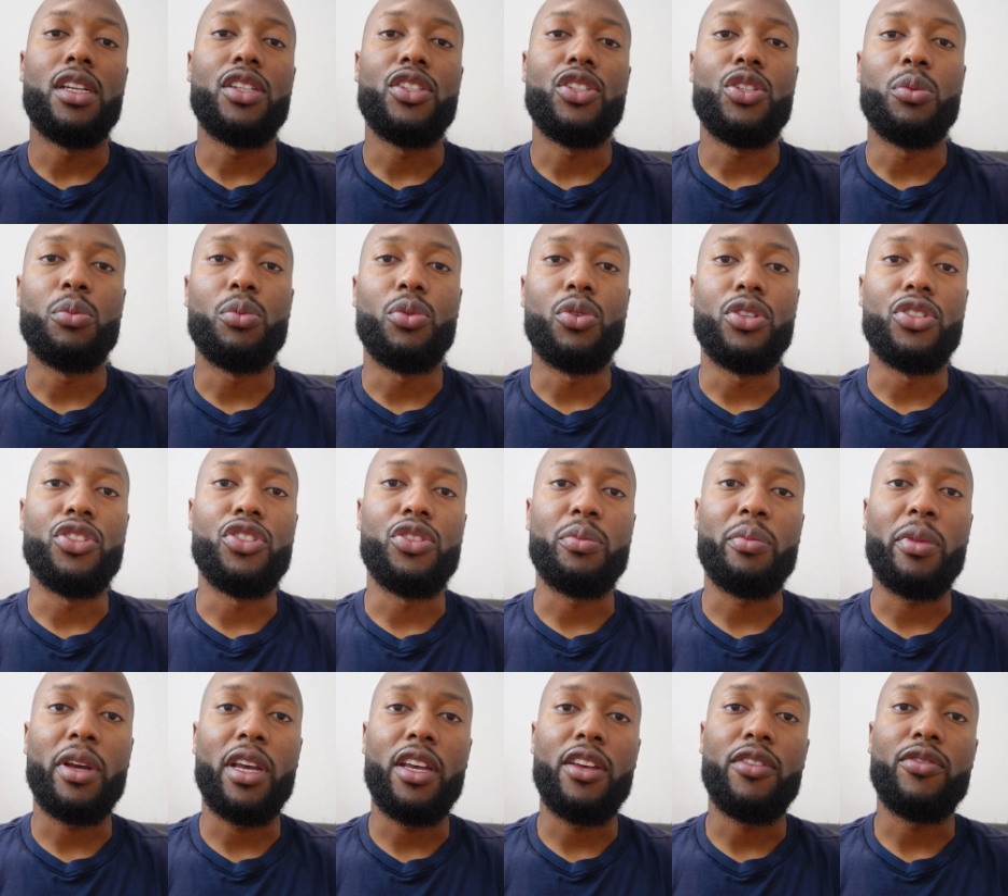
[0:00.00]
It's your boy
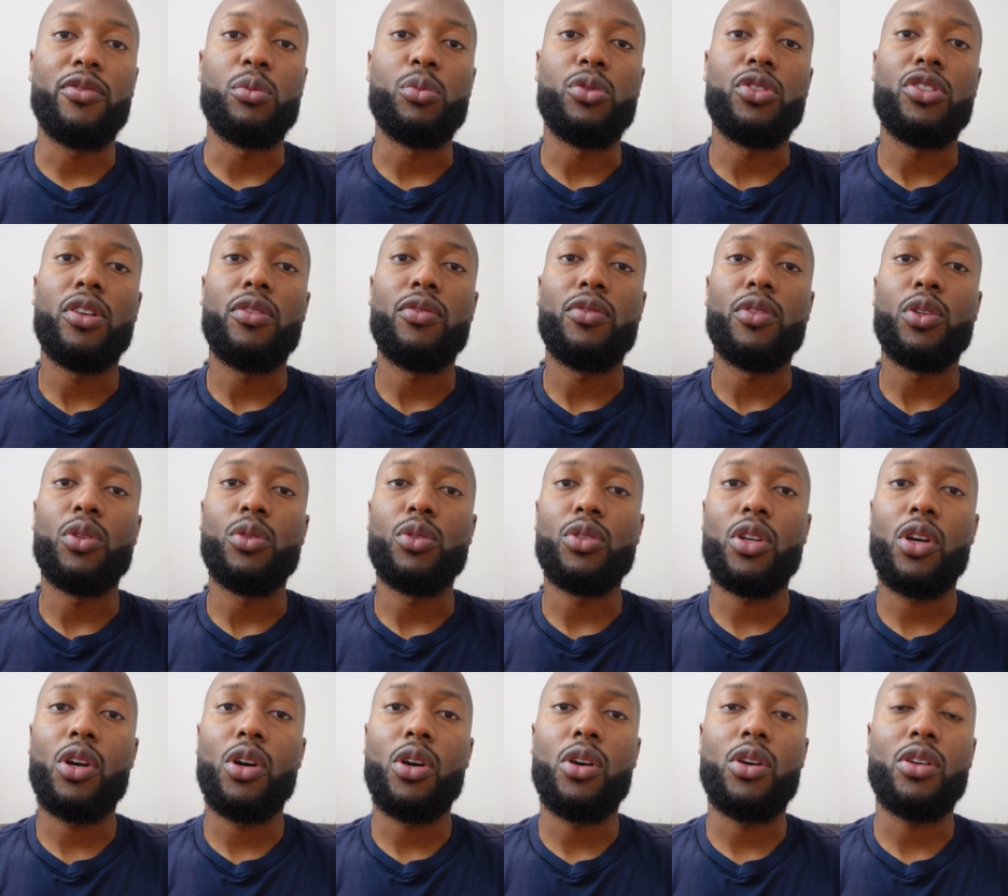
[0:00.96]
Jermaine from
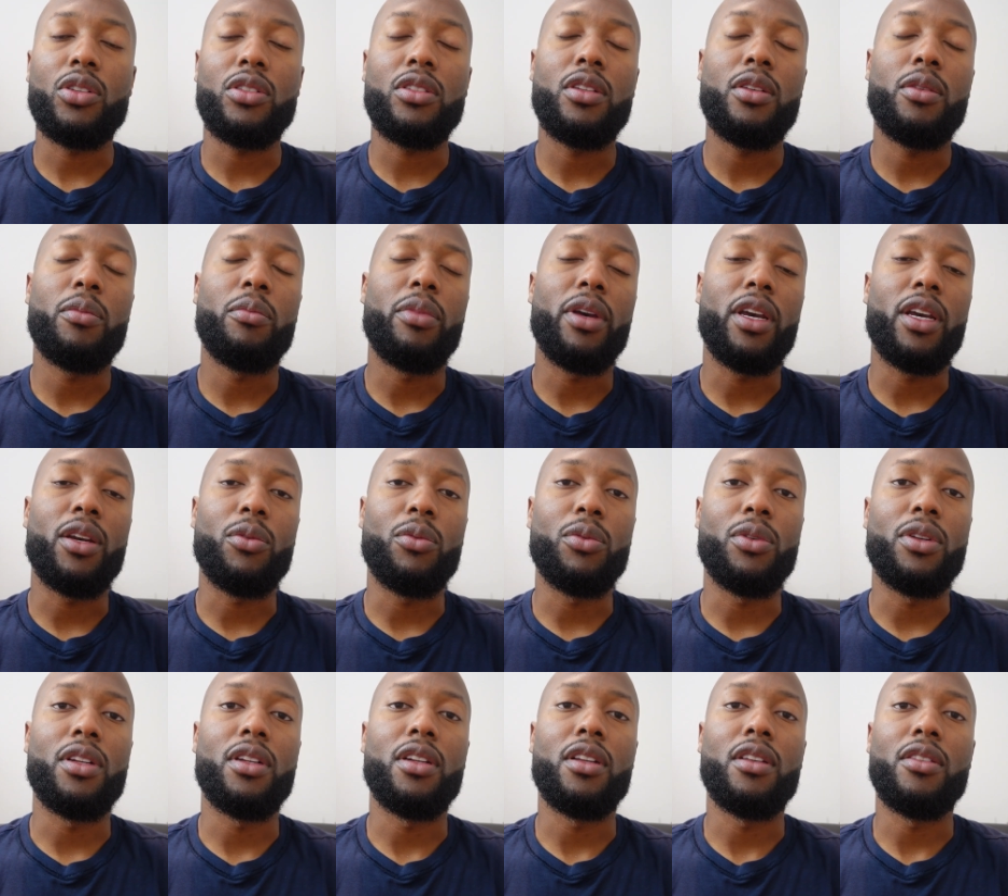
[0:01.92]
shovelnosehogs, back
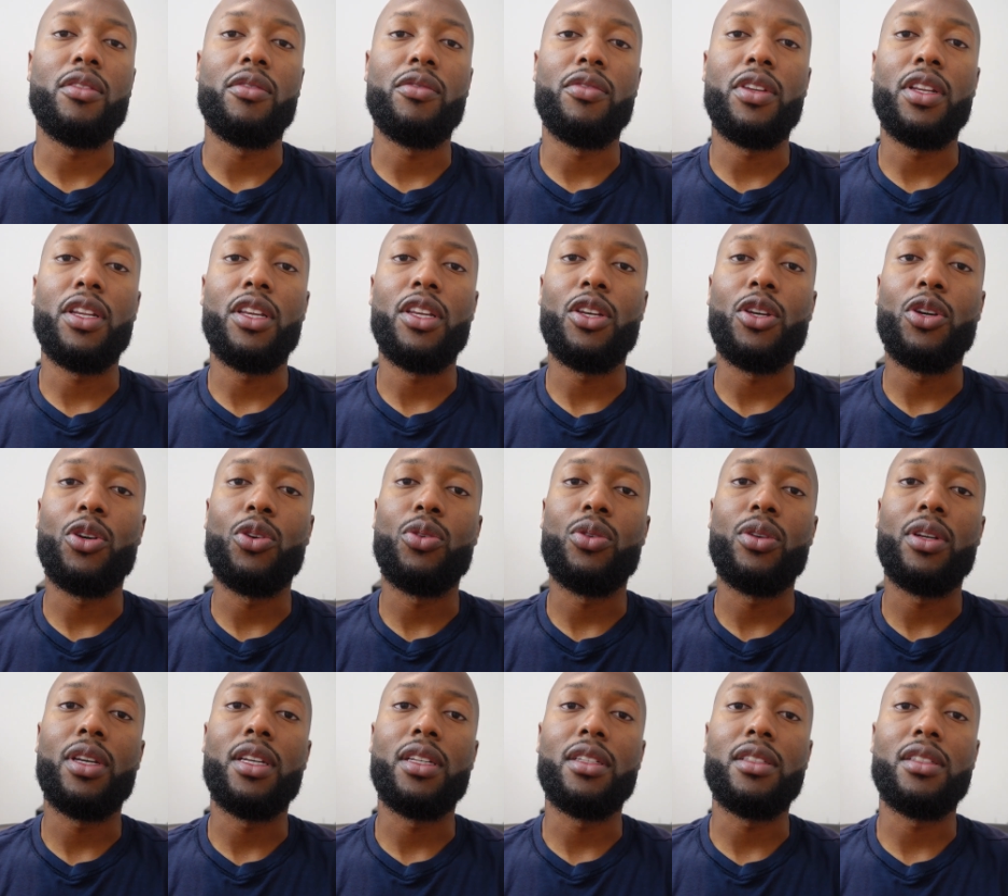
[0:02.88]
with another
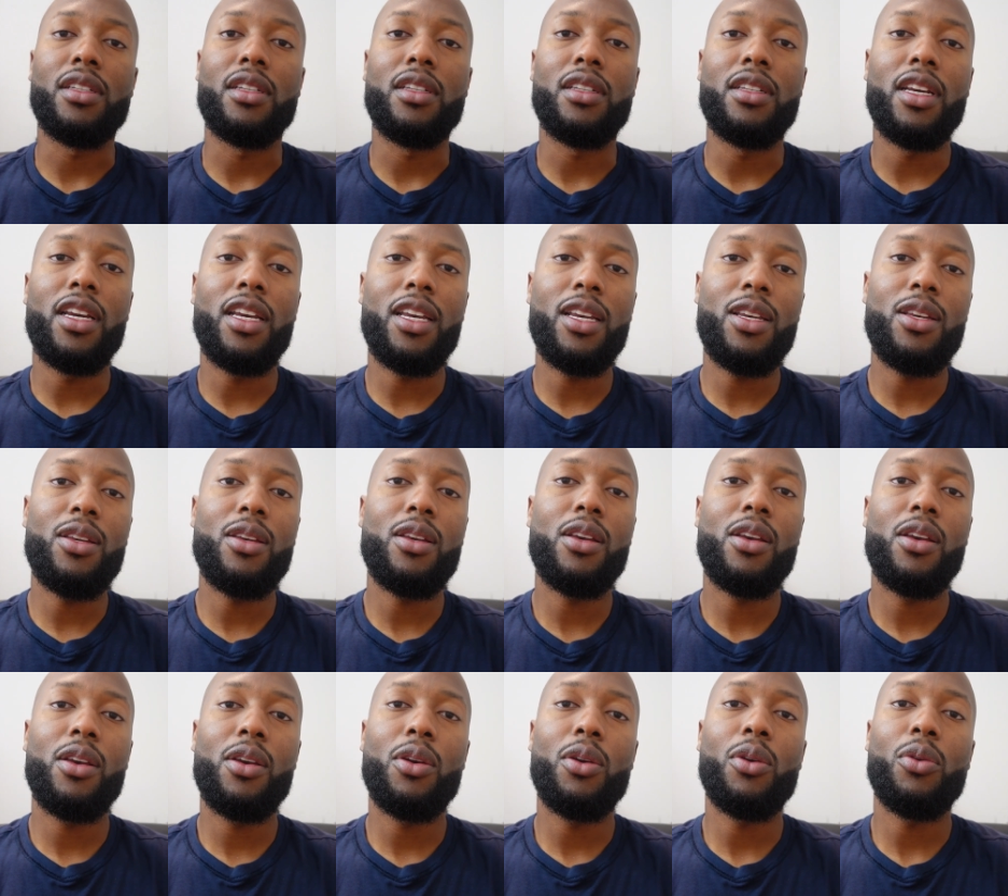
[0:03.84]
video, and today
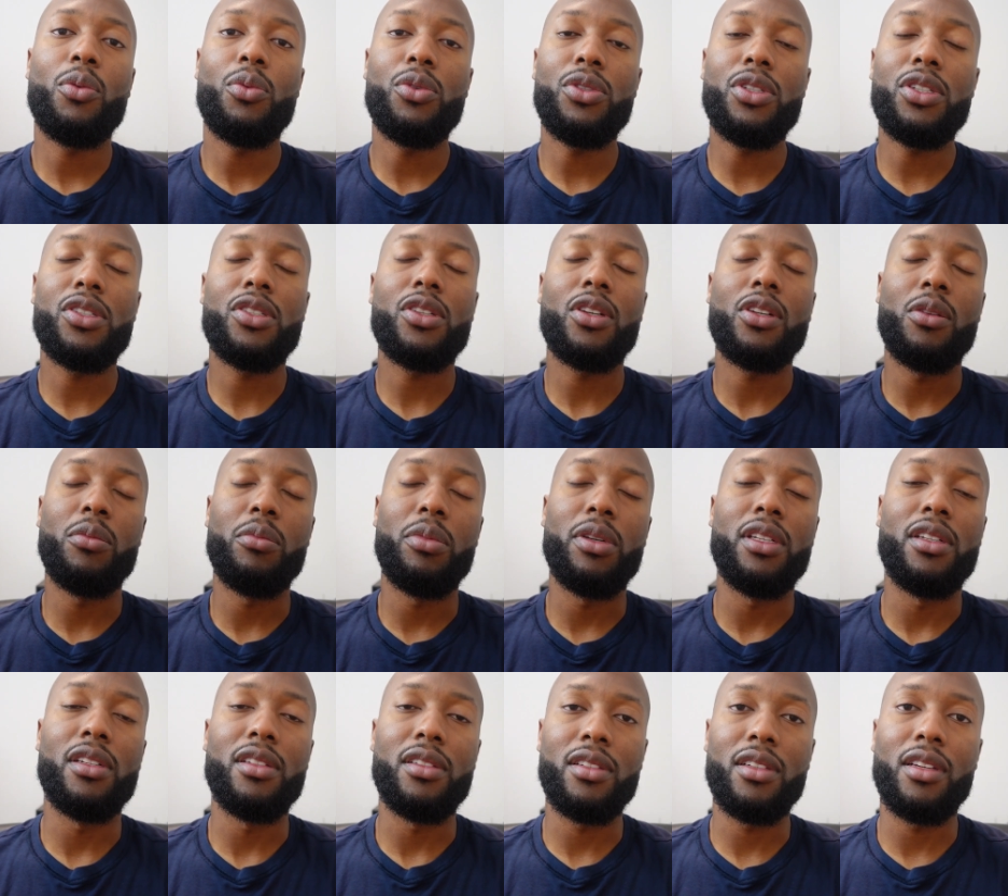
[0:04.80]
we're just going to be
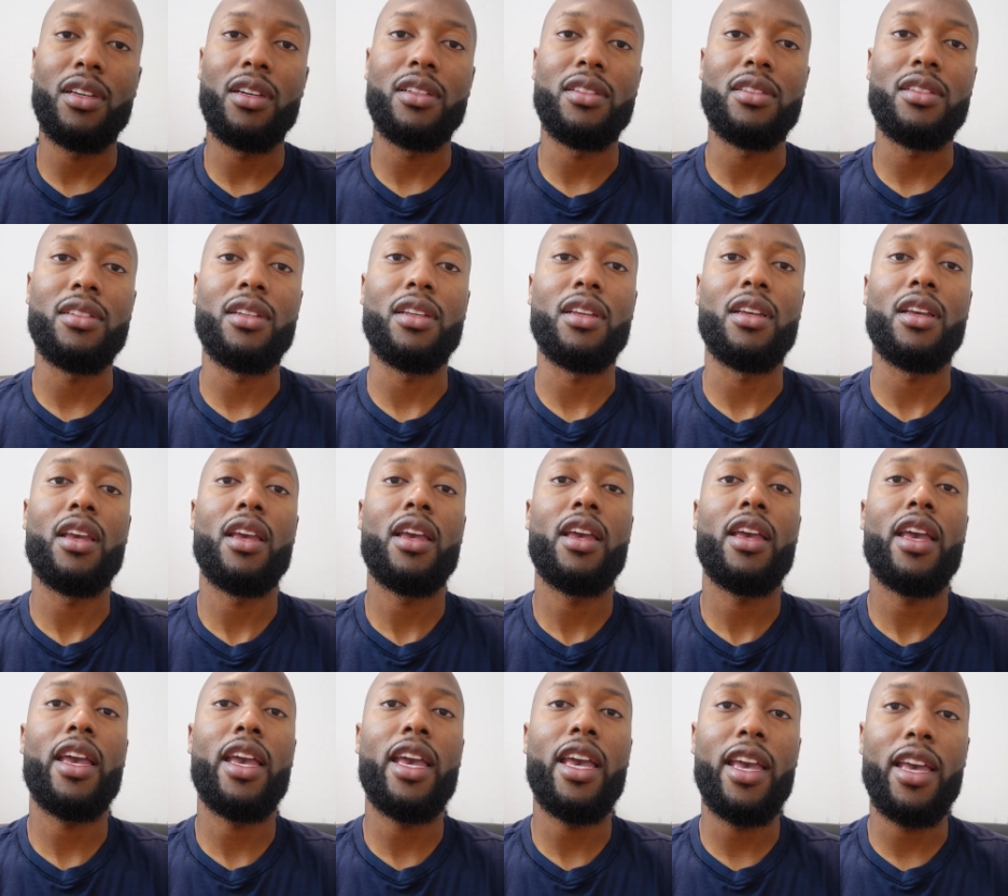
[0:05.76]
discussing
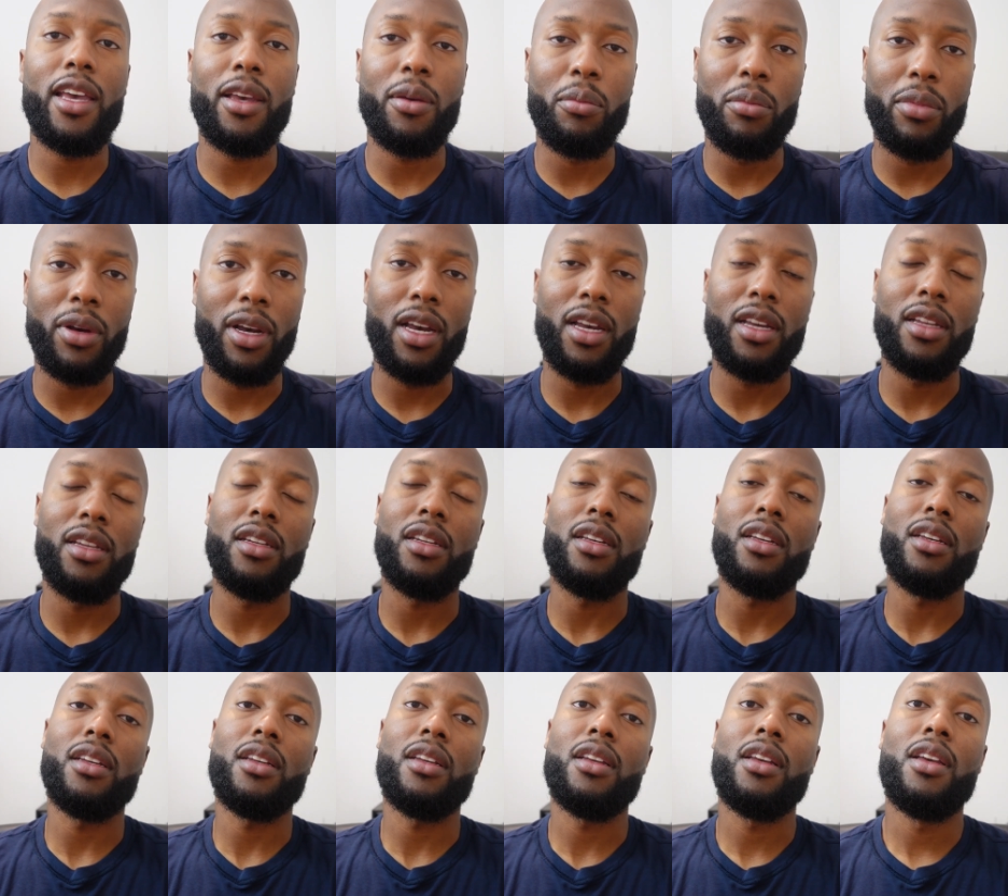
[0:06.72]
egg
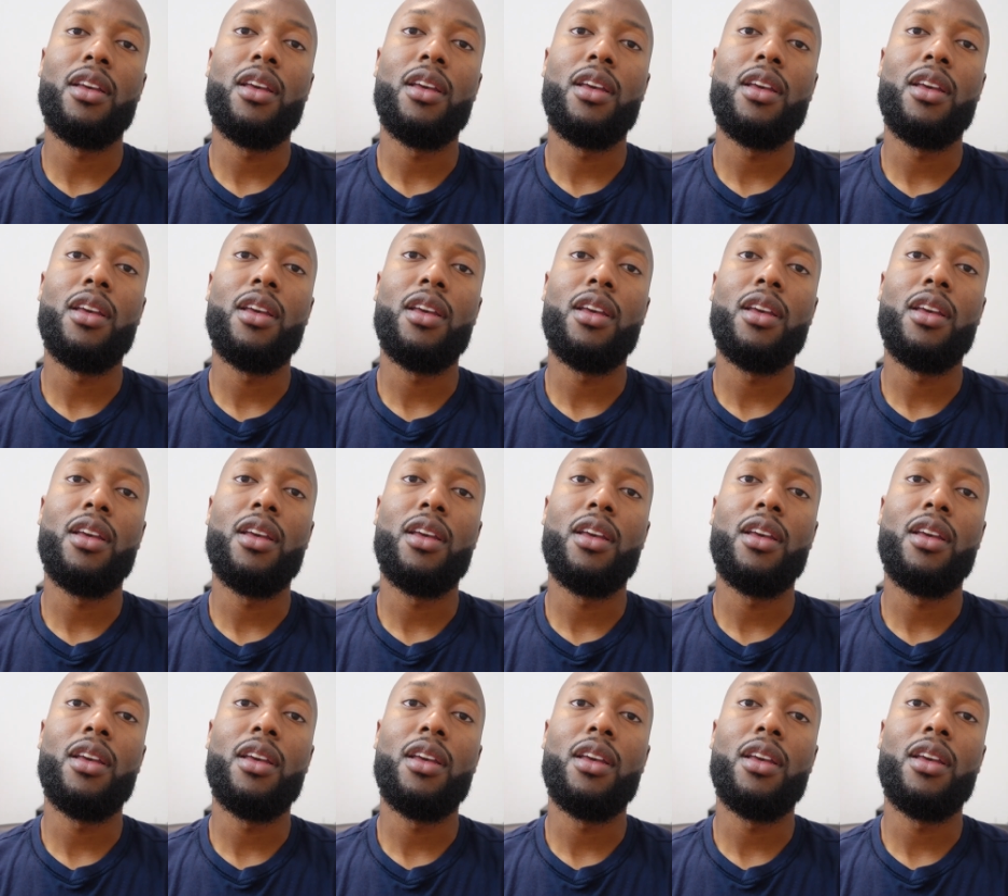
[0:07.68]
binding